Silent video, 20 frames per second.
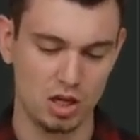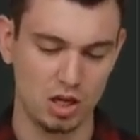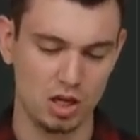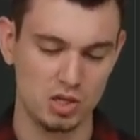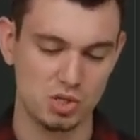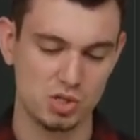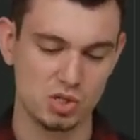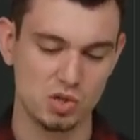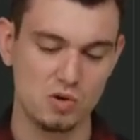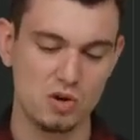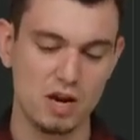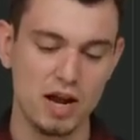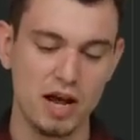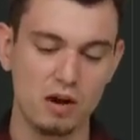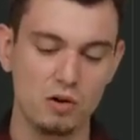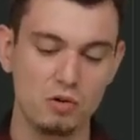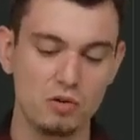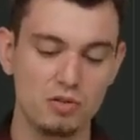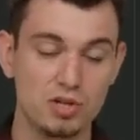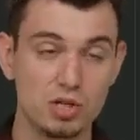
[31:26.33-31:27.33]
And so
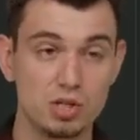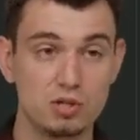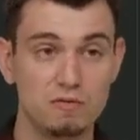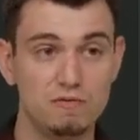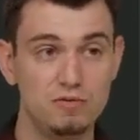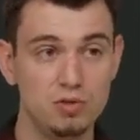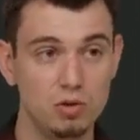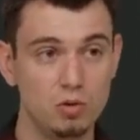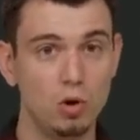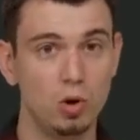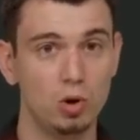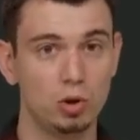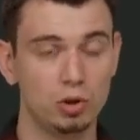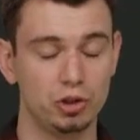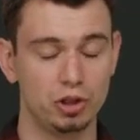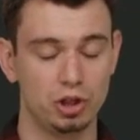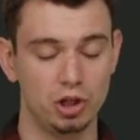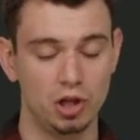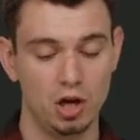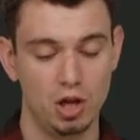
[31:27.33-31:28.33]
now this view
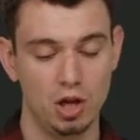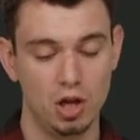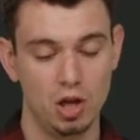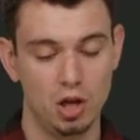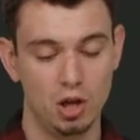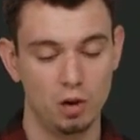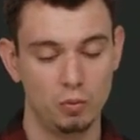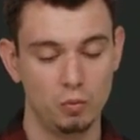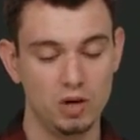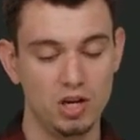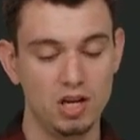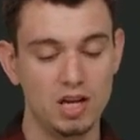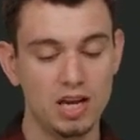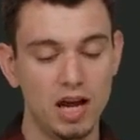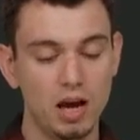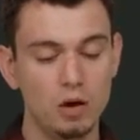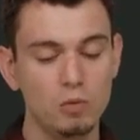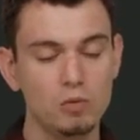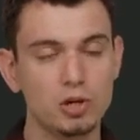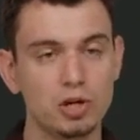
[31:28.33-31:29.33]
holder, we
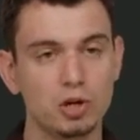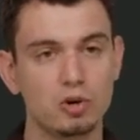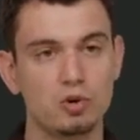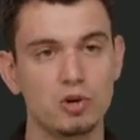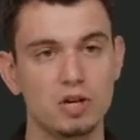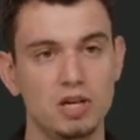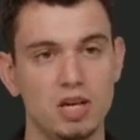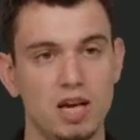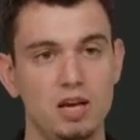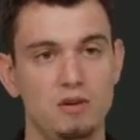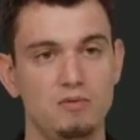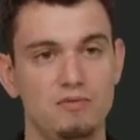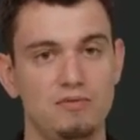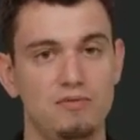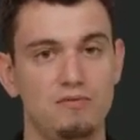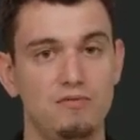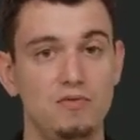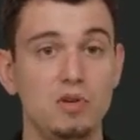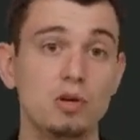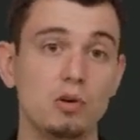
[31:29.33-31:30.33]
now want to create
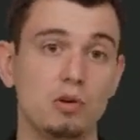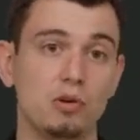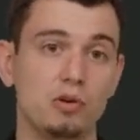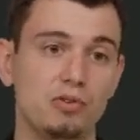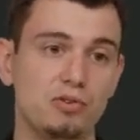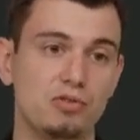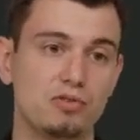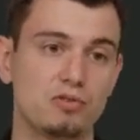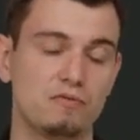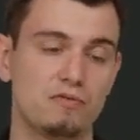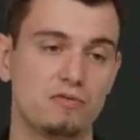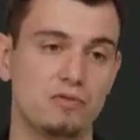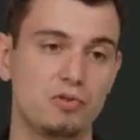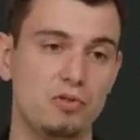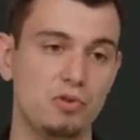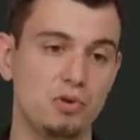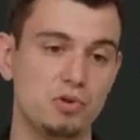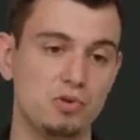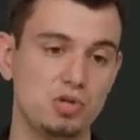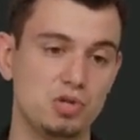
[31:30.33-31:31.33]
fields for
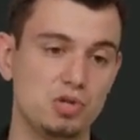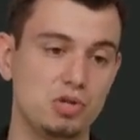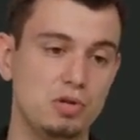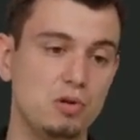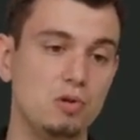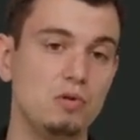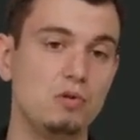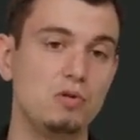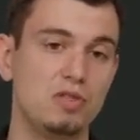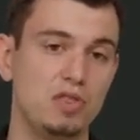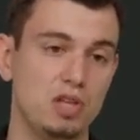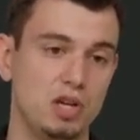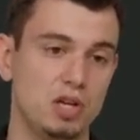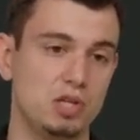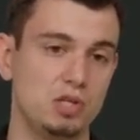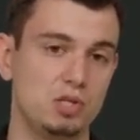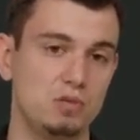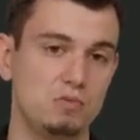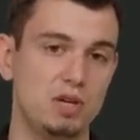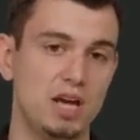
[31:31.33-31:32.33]
those two
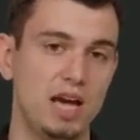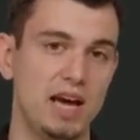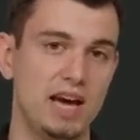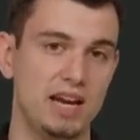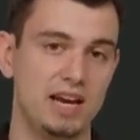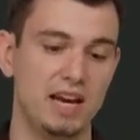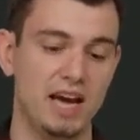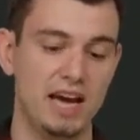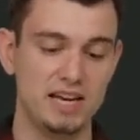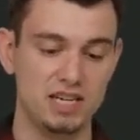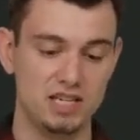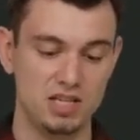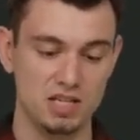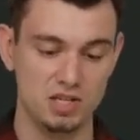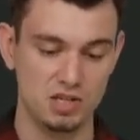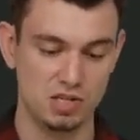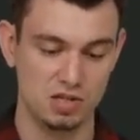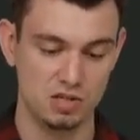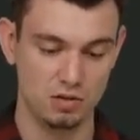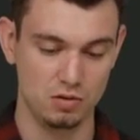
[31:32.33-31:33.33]
things we added
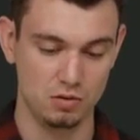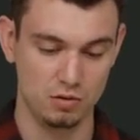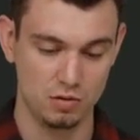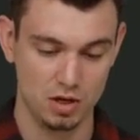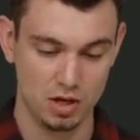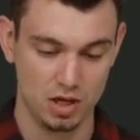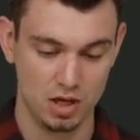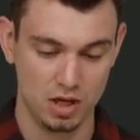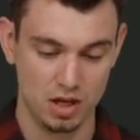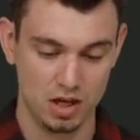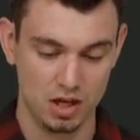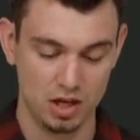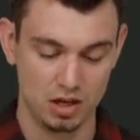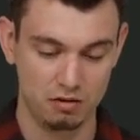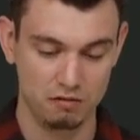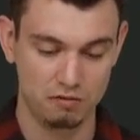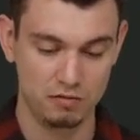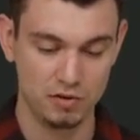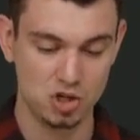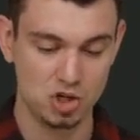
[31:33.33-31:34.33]
IDs to.
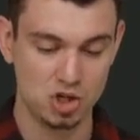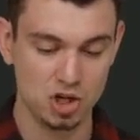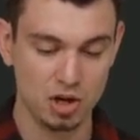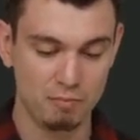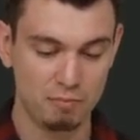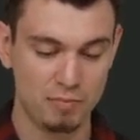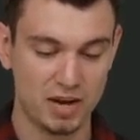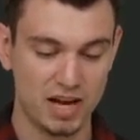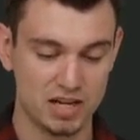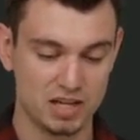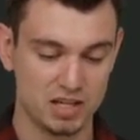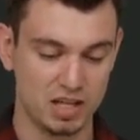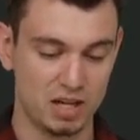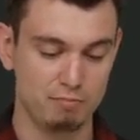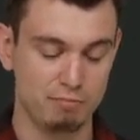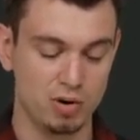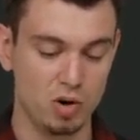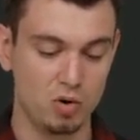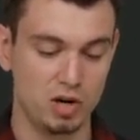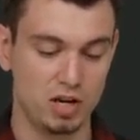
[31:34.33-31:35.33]
If we jump back to
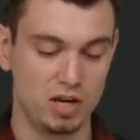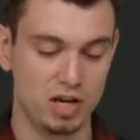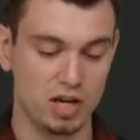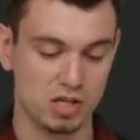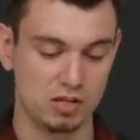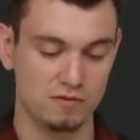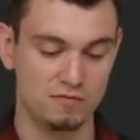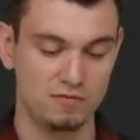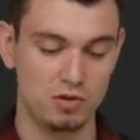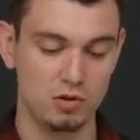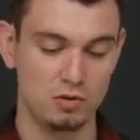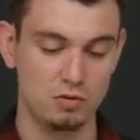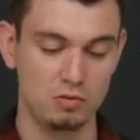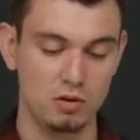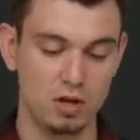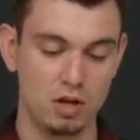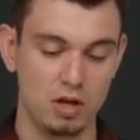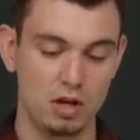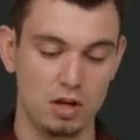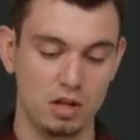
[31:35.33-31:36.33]
that Pokédex view,
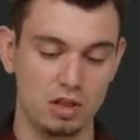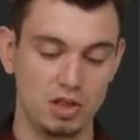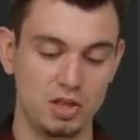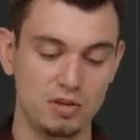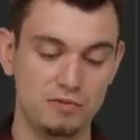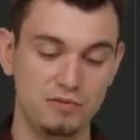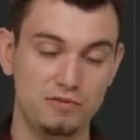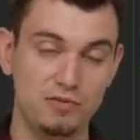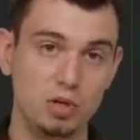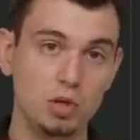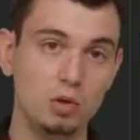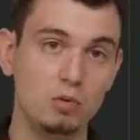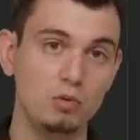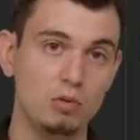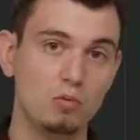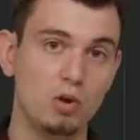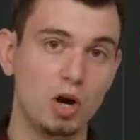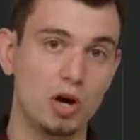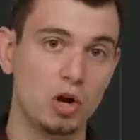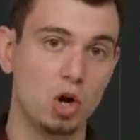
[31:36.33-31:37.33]
the view we
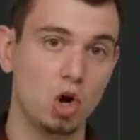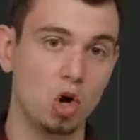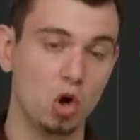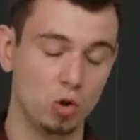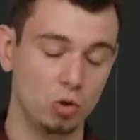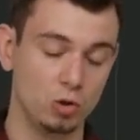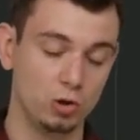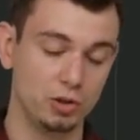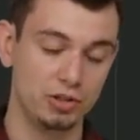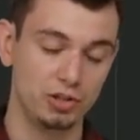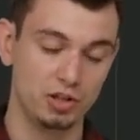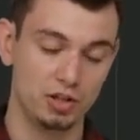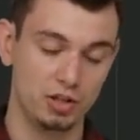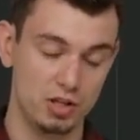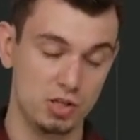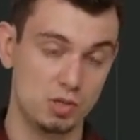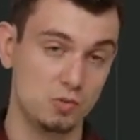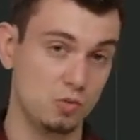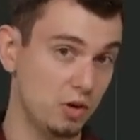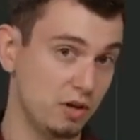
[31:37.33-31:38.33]
want to hold
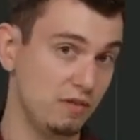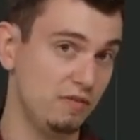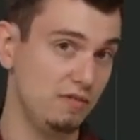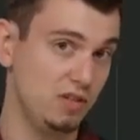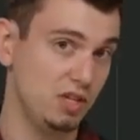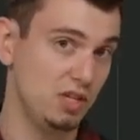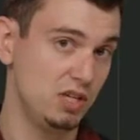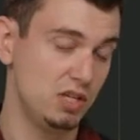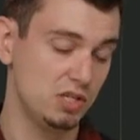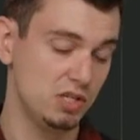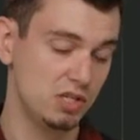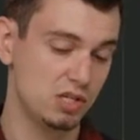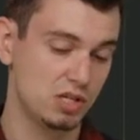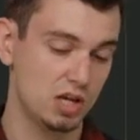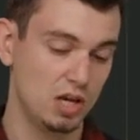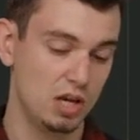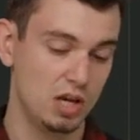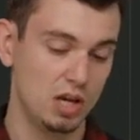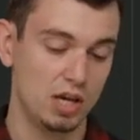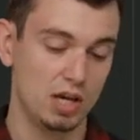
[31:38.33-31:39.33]
is one of these,
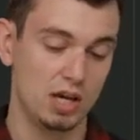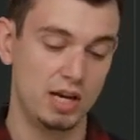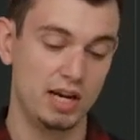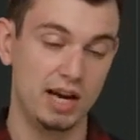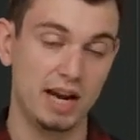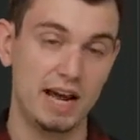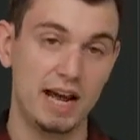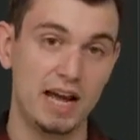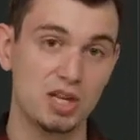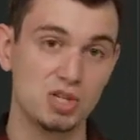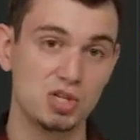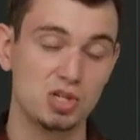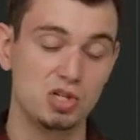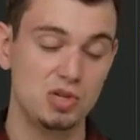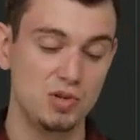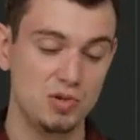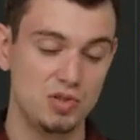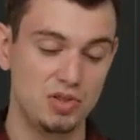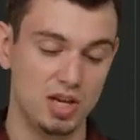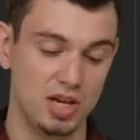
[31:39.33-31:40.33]
and it has
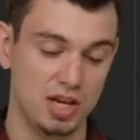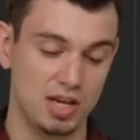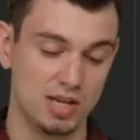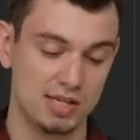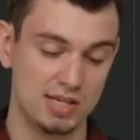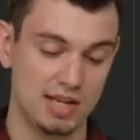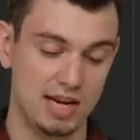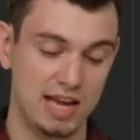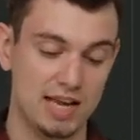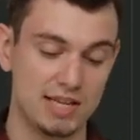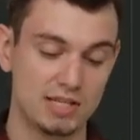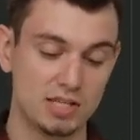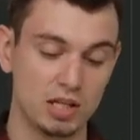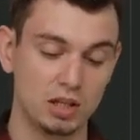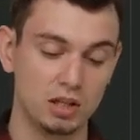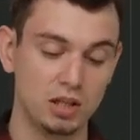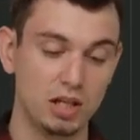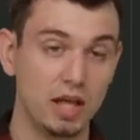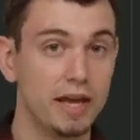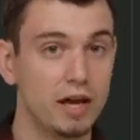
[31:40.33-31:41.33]
two things. It has a
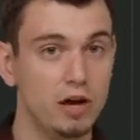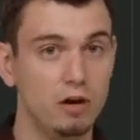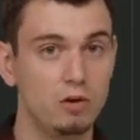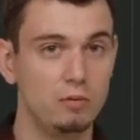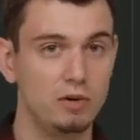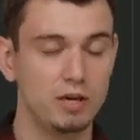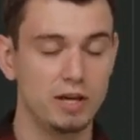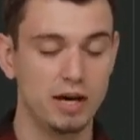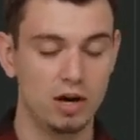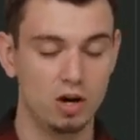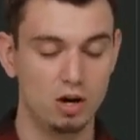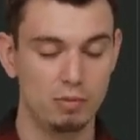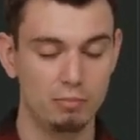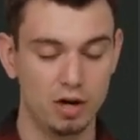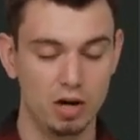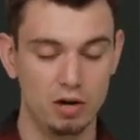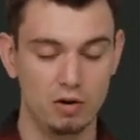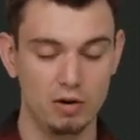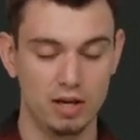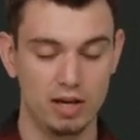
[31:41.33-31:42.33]
layout we care
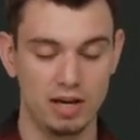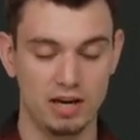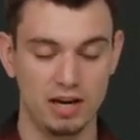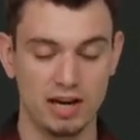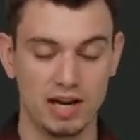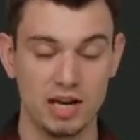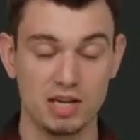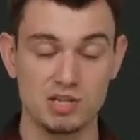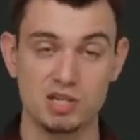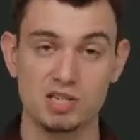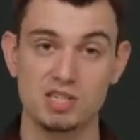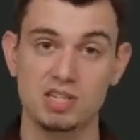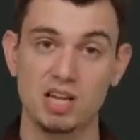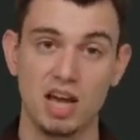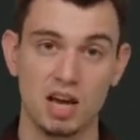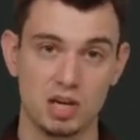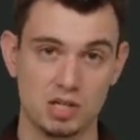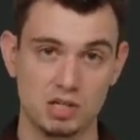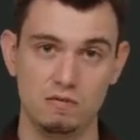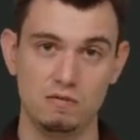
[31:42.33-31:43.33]
about, and it has a
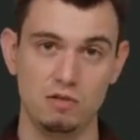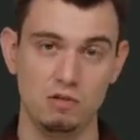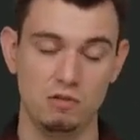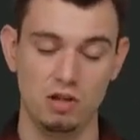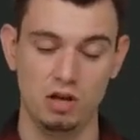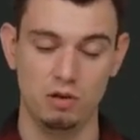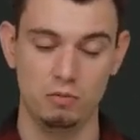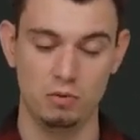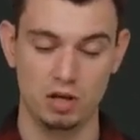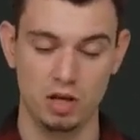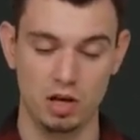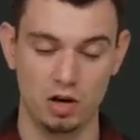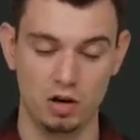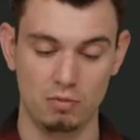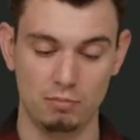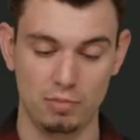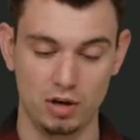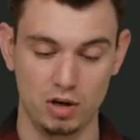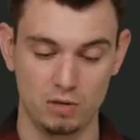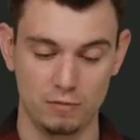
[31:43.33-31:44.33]
text view that we care
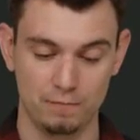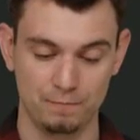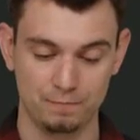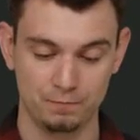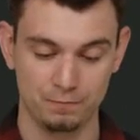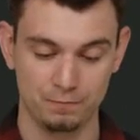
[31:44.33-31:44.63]
about.